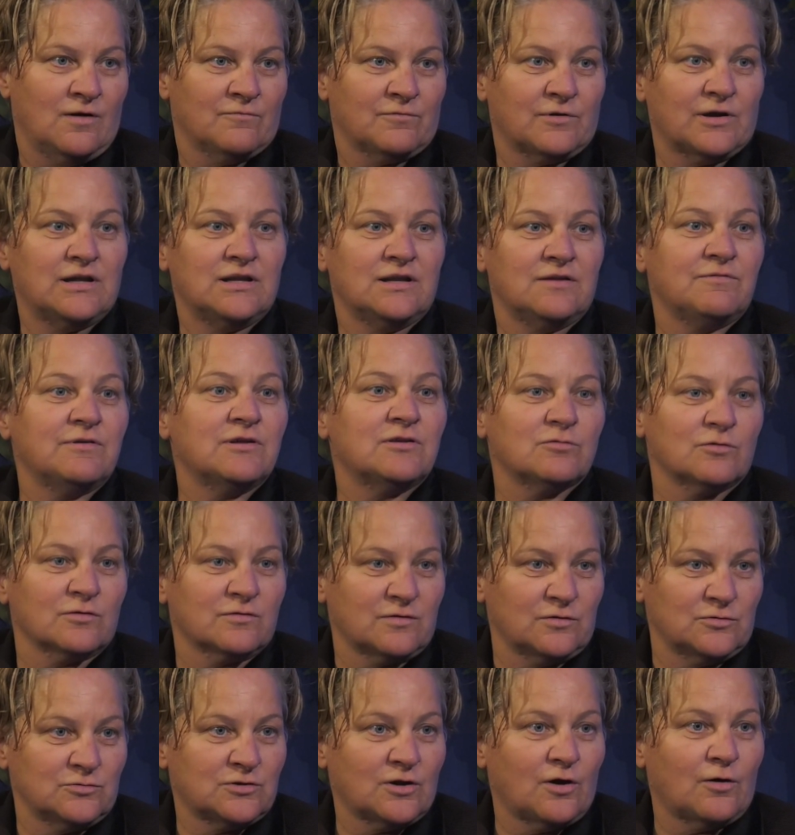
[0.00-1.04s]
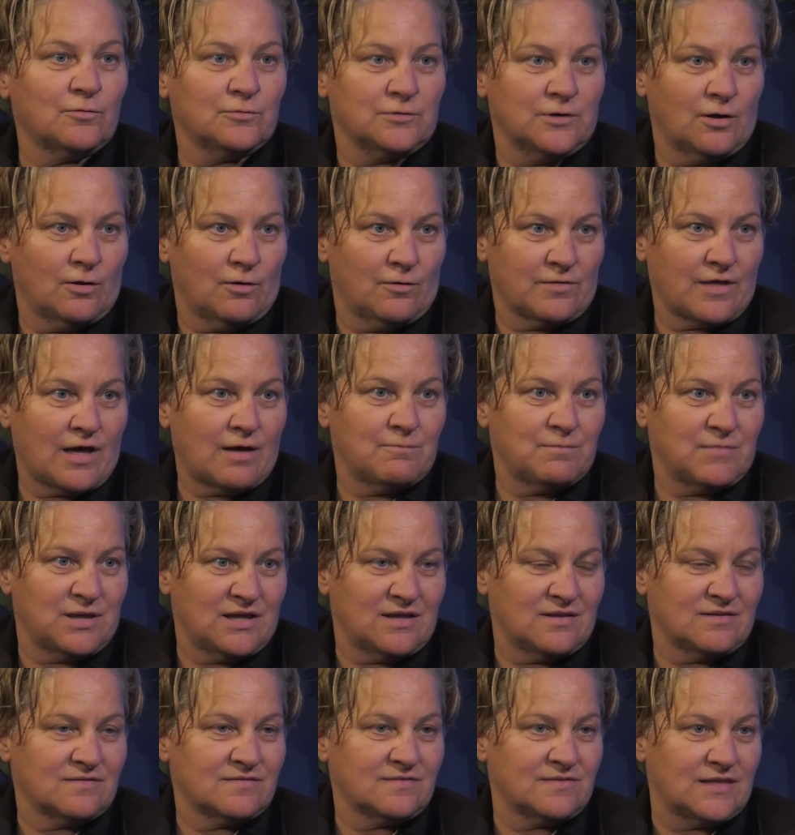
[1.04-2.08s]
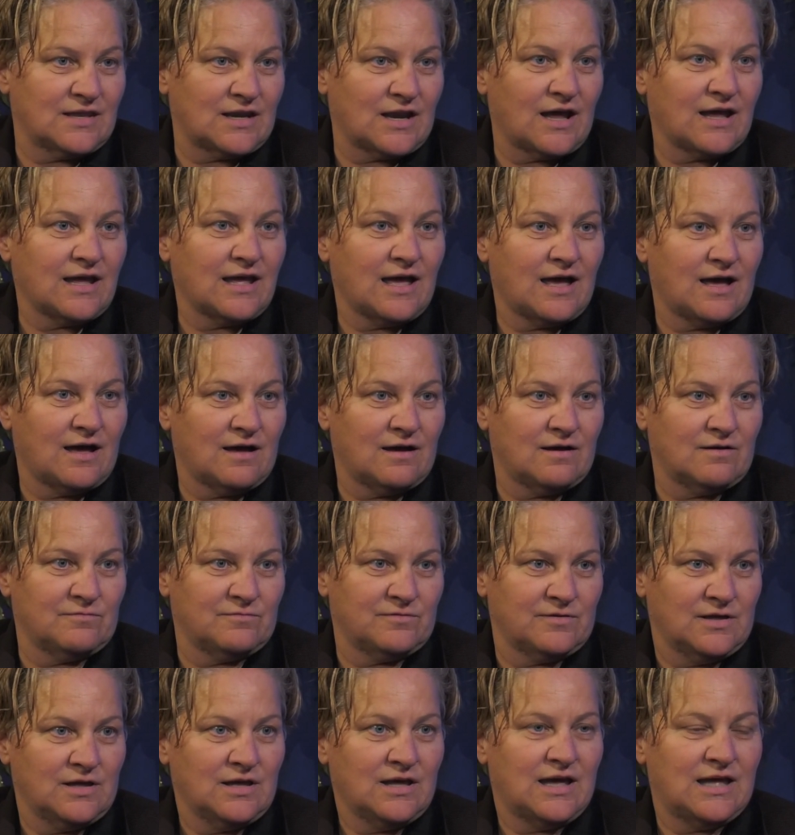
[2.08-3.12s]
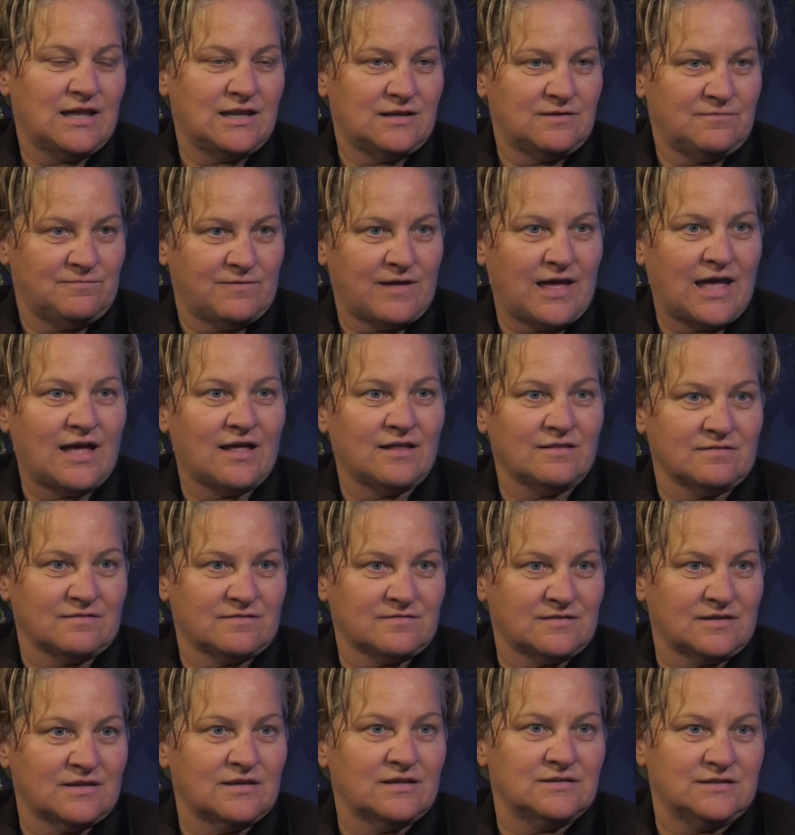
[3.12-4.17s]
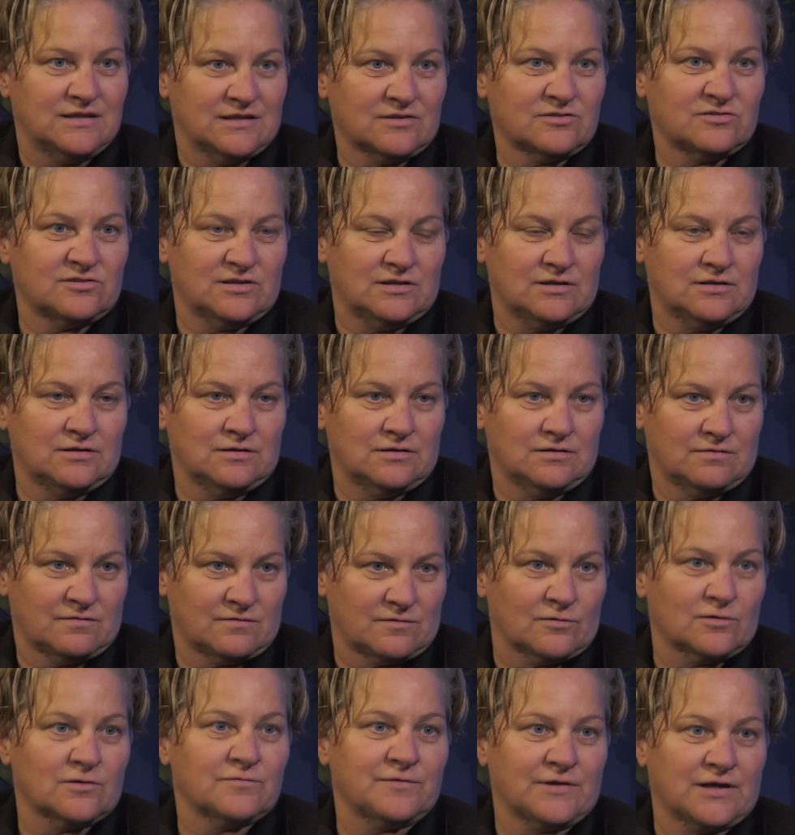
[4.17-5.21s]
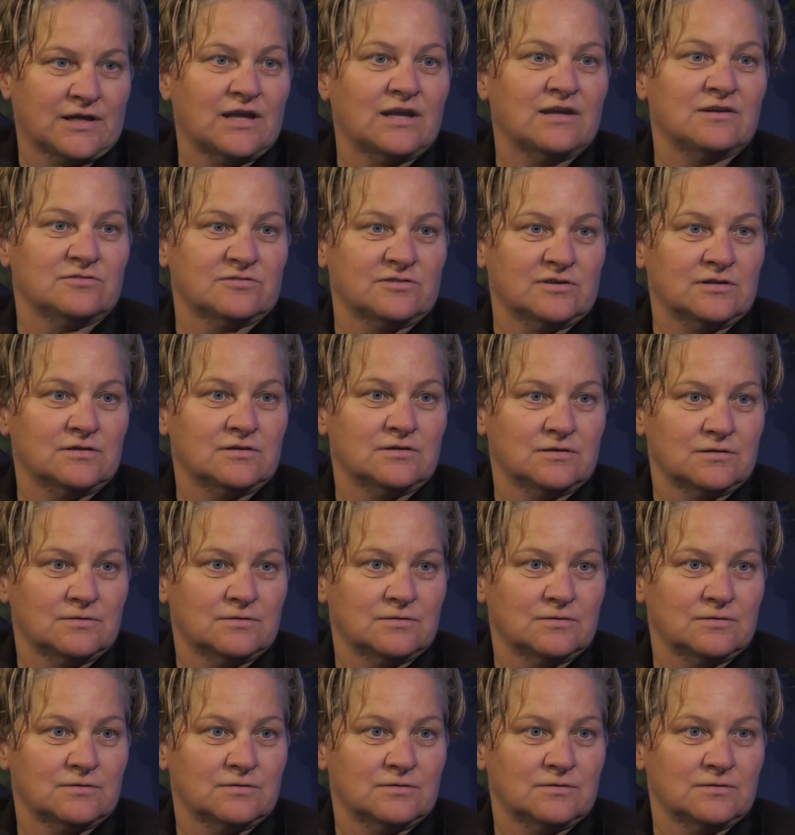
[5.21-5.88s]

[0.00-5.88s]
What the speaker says: for individuals who don't know, that means that I have an advanced addiction certification.